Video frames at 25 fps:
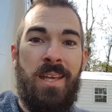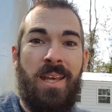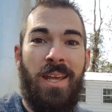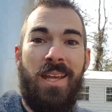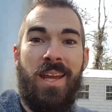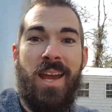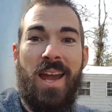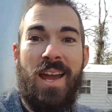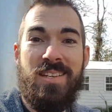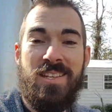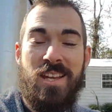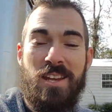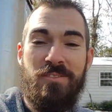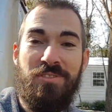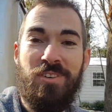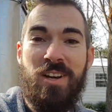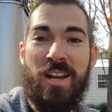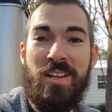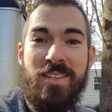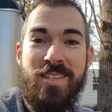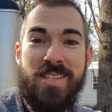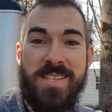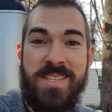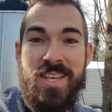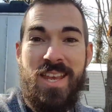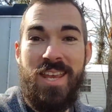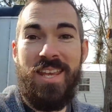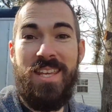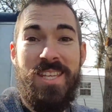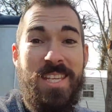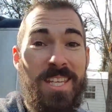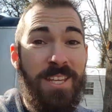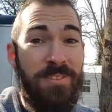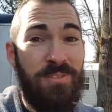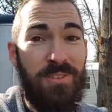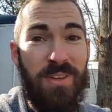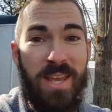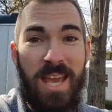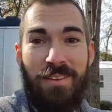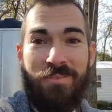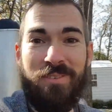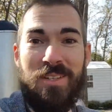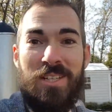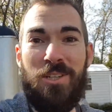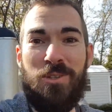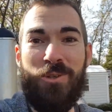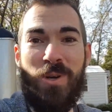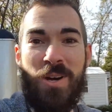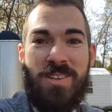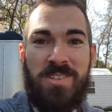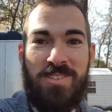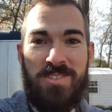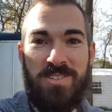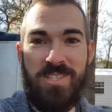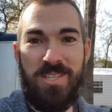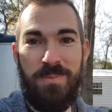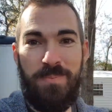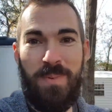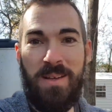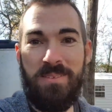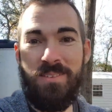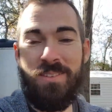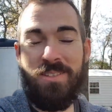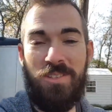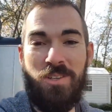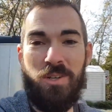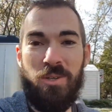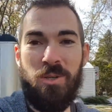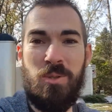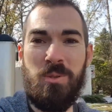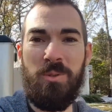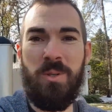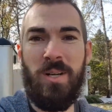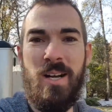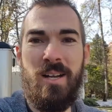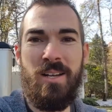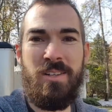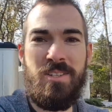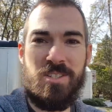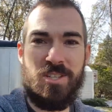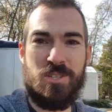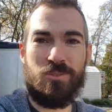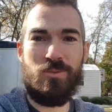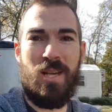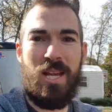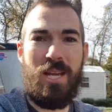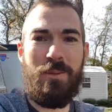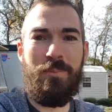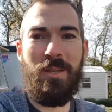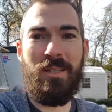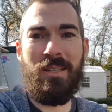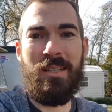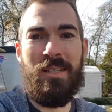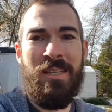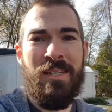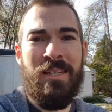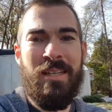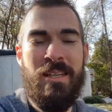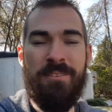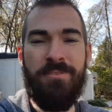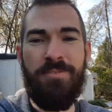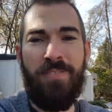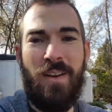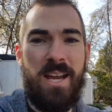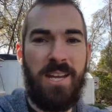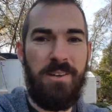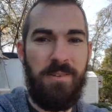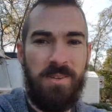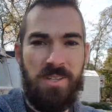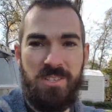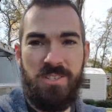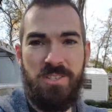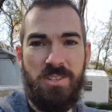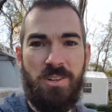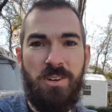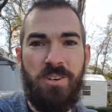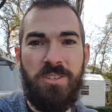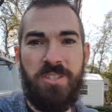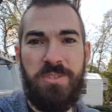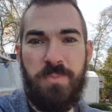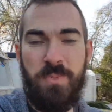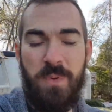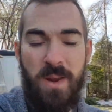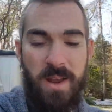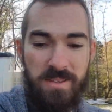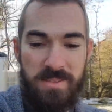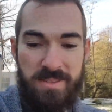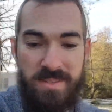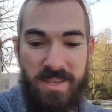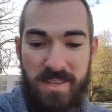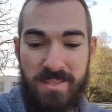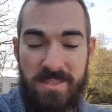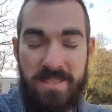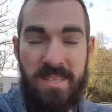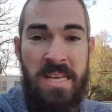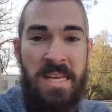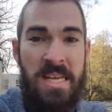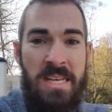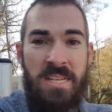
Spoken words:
Hey guys, I forgot to say, if you have any questions about this whole ceramic firing skulls process,